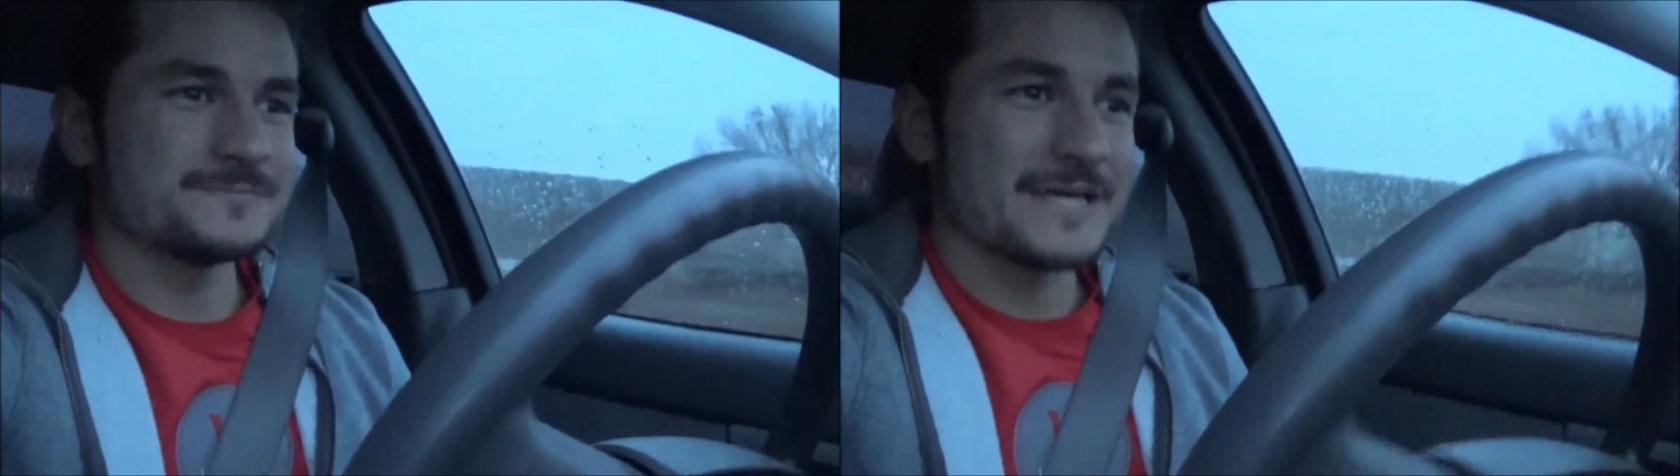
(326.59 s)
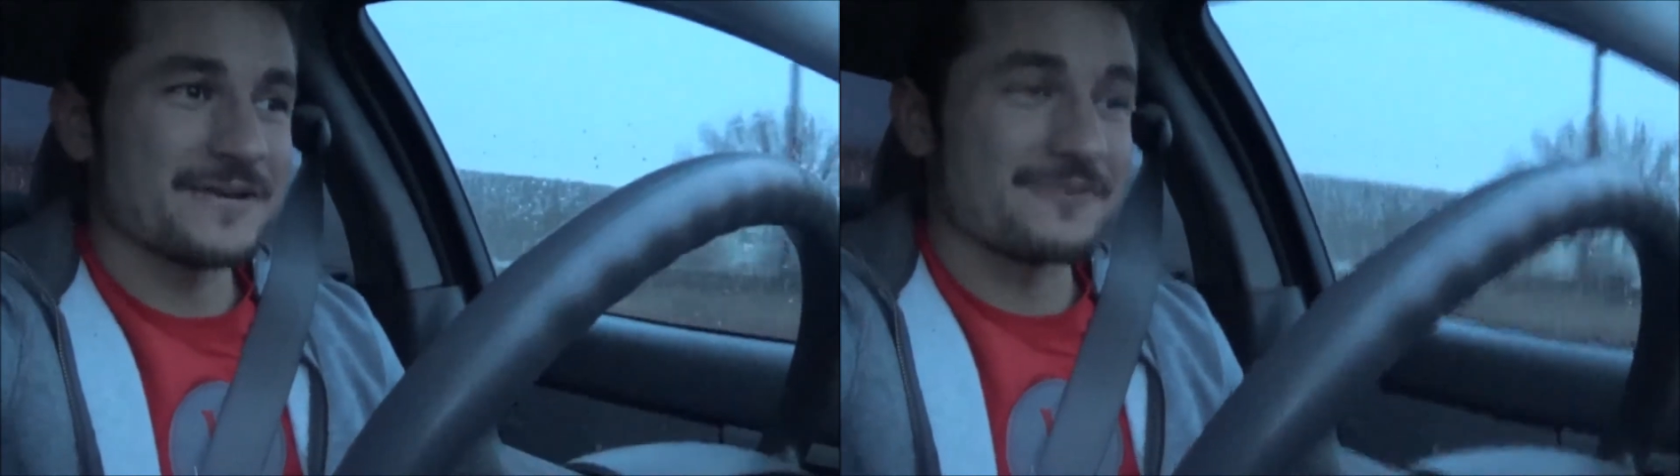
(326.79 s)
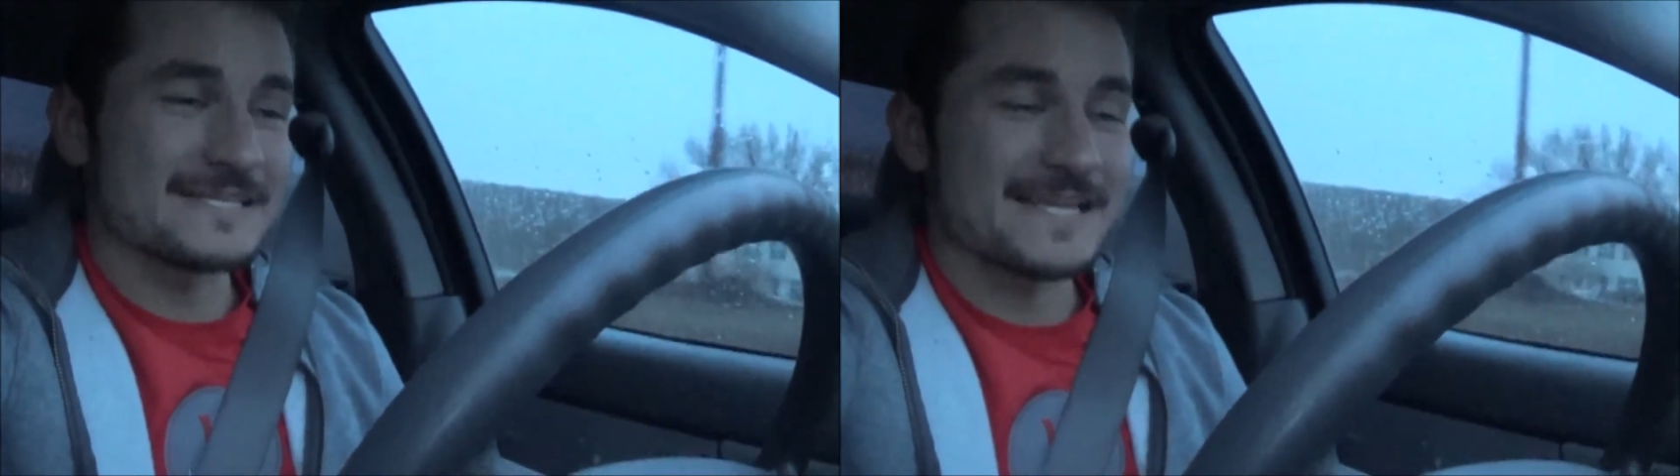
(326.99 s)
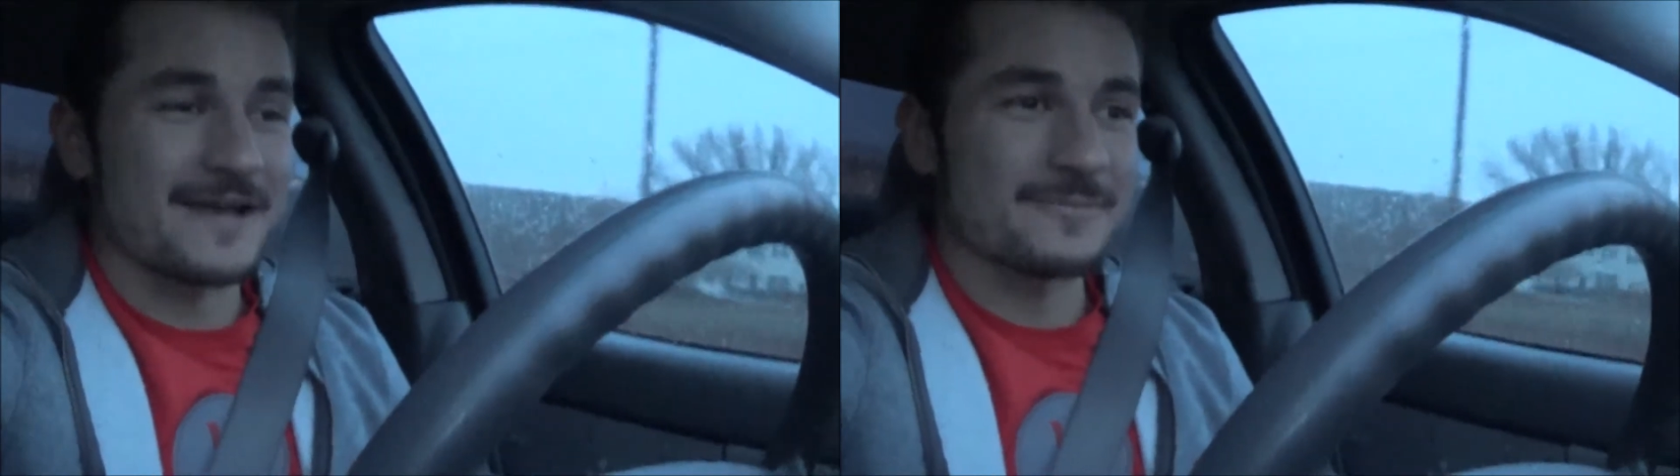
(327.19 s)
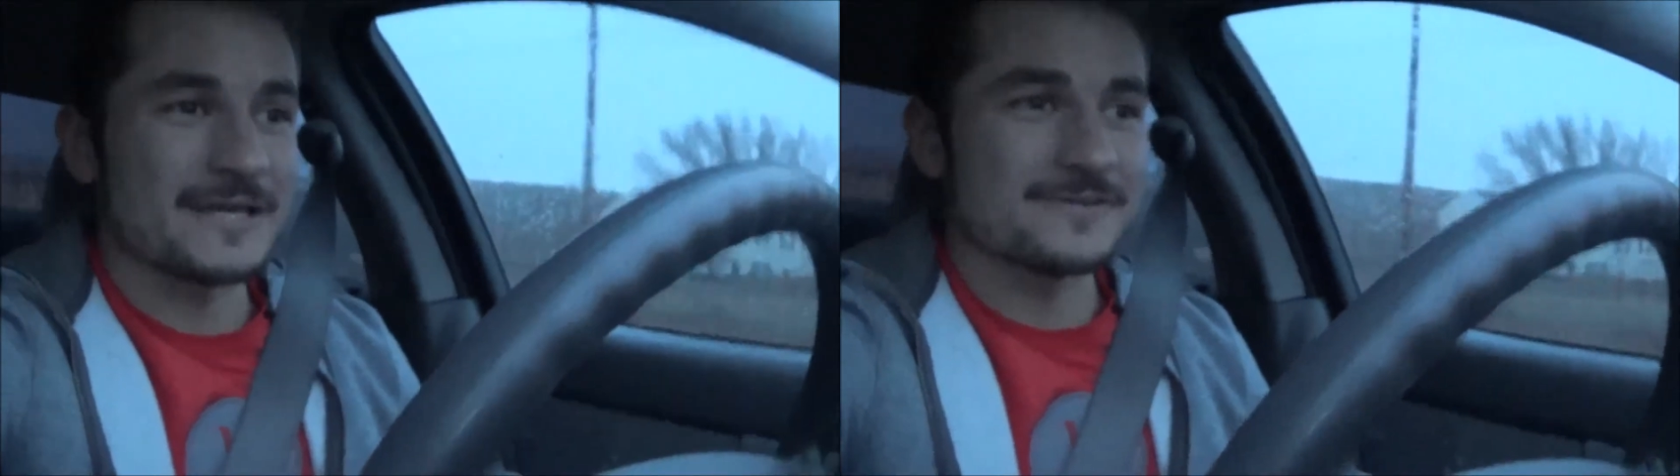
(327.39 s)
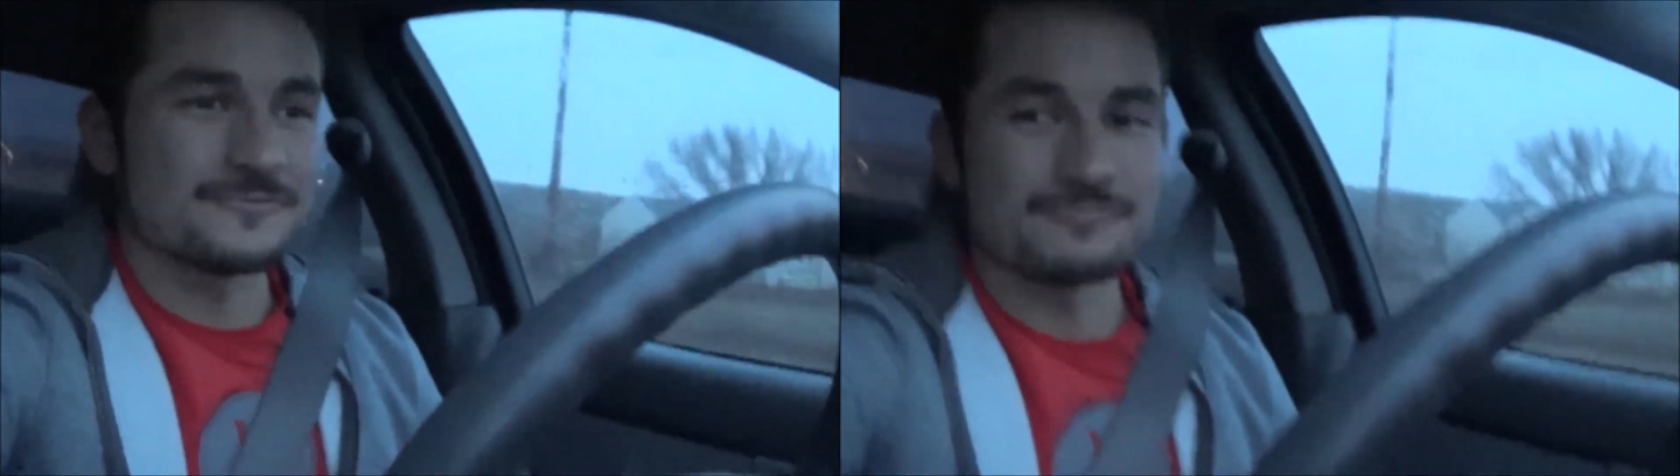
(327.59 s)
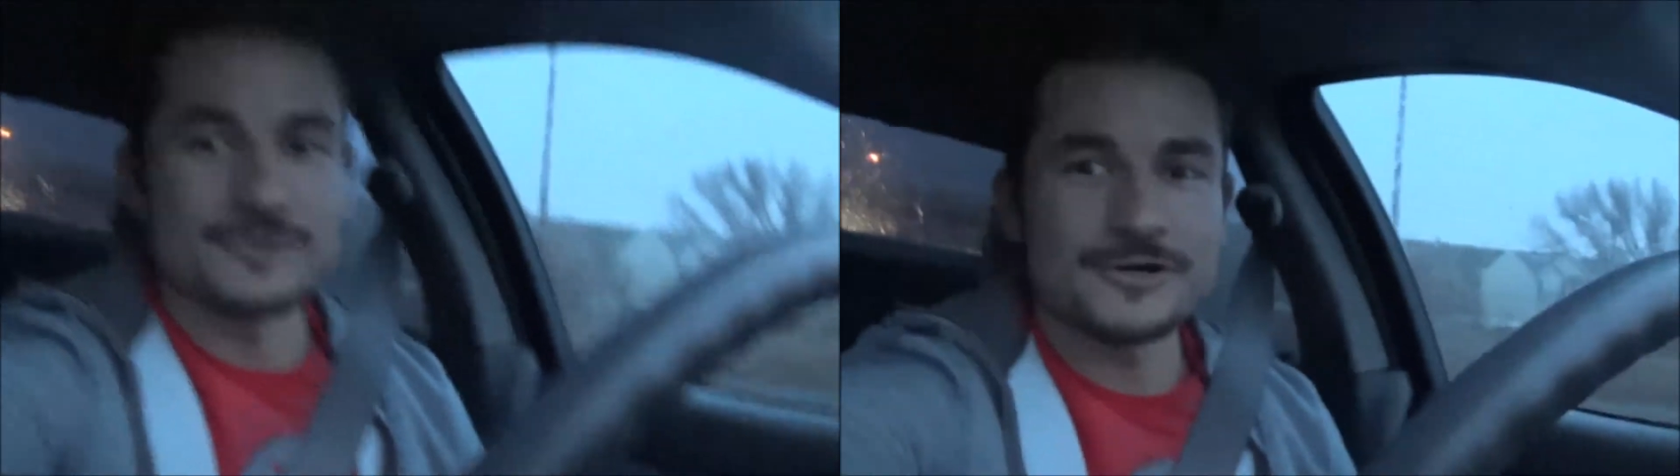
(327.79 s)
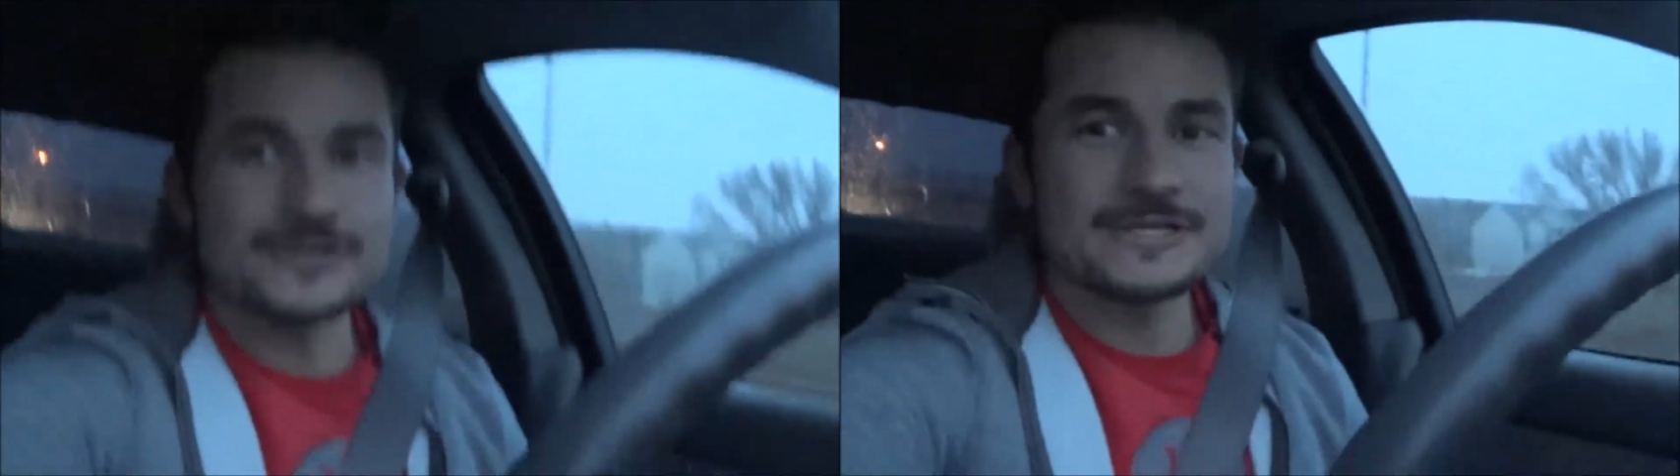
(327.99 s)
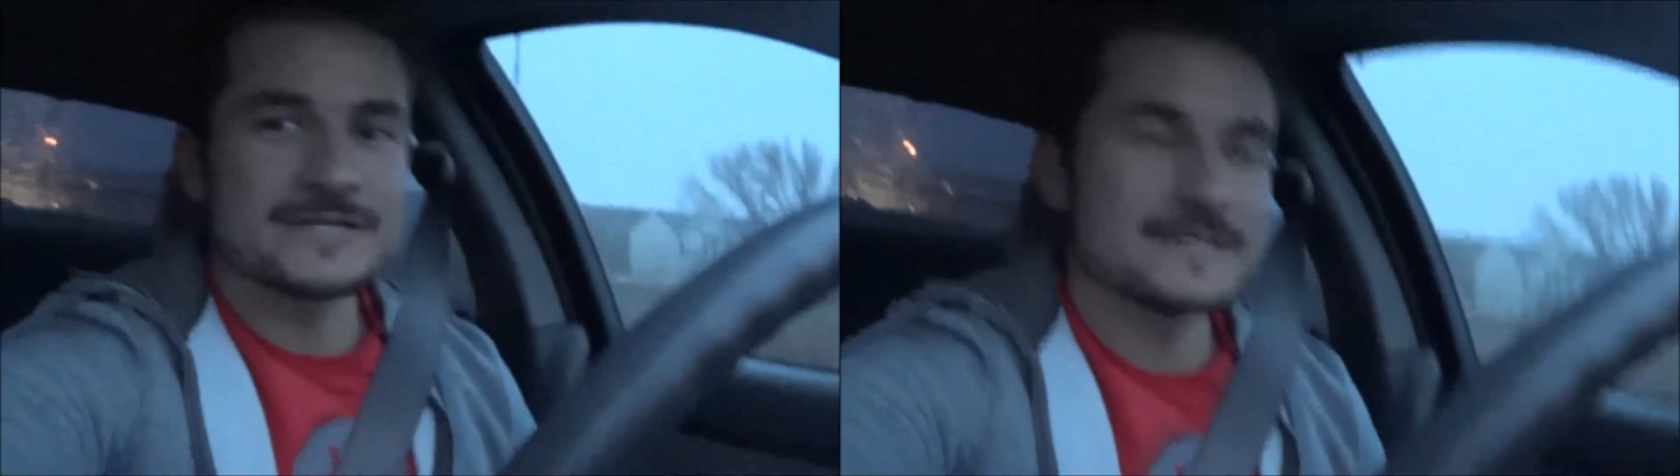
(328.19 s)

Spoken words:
anyways, yeah, I'm heading to work.